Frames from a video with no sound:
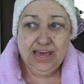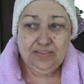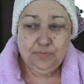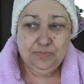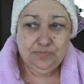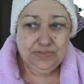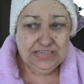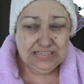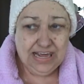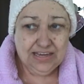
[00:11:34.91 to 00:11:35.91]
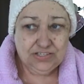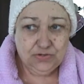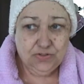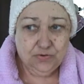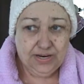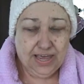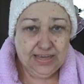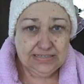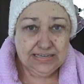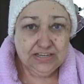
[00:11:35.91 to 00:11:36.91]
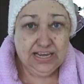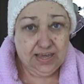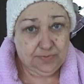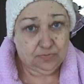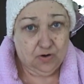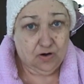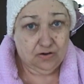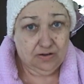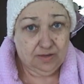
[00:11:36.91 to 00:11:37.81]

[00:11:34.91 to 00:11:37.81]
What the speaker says: and these next 2 or 3 days, it's going to hit me tomorrow.